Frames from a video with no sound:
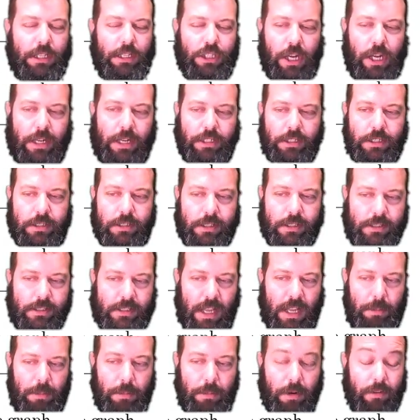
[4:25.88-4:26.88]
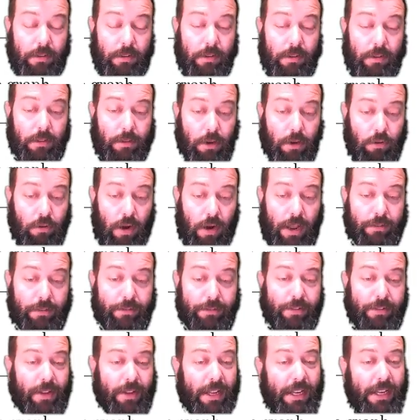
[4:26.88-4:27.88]
changes the steepness of the
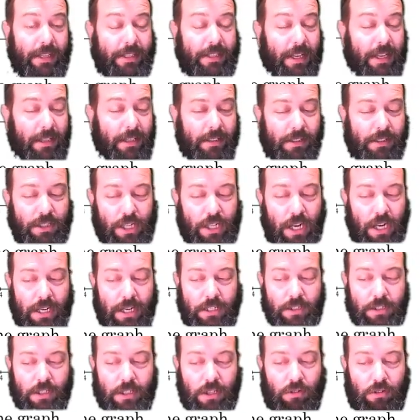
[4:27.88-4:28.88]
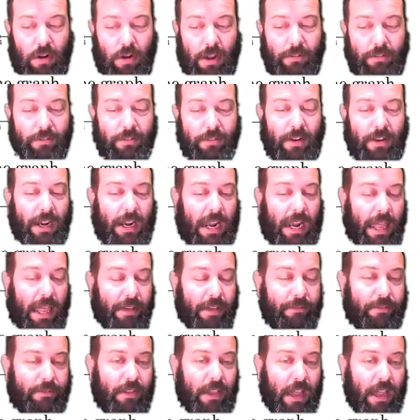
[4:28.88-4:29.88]
graph. It does change the graph
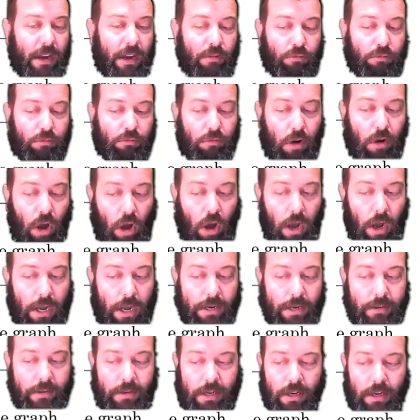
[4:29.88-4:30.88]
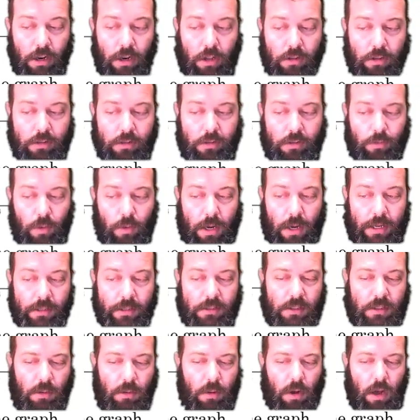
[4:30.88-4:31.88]
left and right in lots of
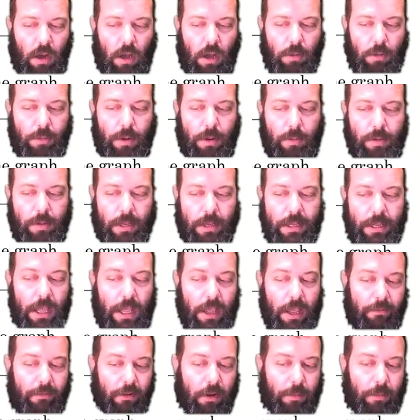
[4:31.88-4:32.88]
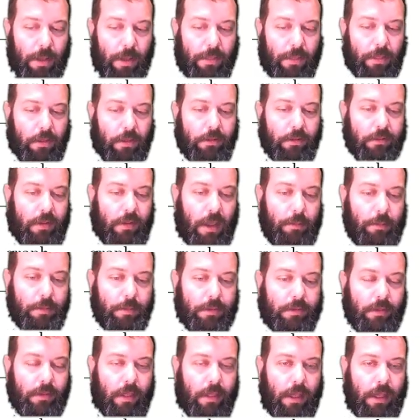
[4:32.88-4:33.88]
ways. So I'd be a bit careful about those
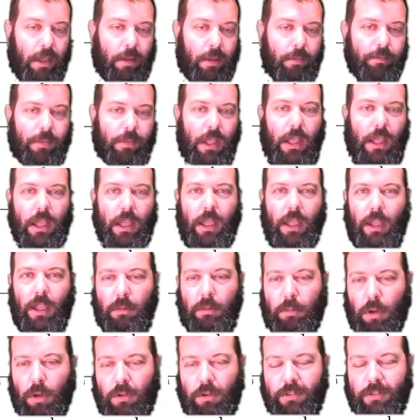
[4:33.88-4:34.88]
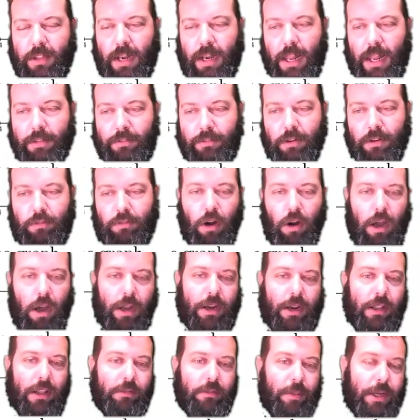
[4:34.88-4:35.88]
statements there. It moves it left and
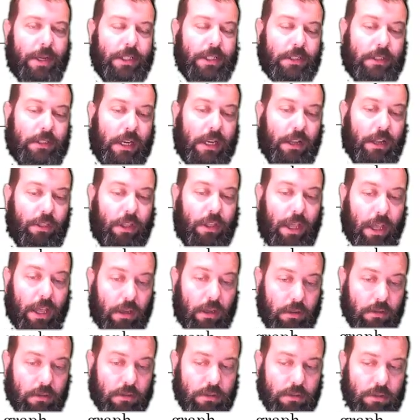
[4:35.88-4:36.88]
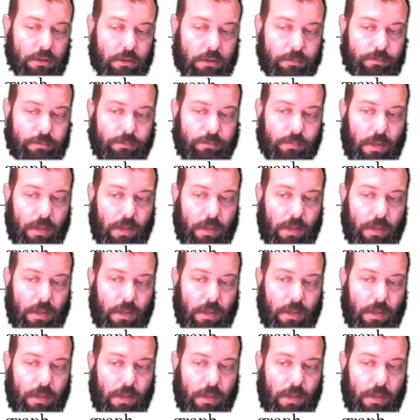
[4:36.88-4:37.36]
right as much as anything else,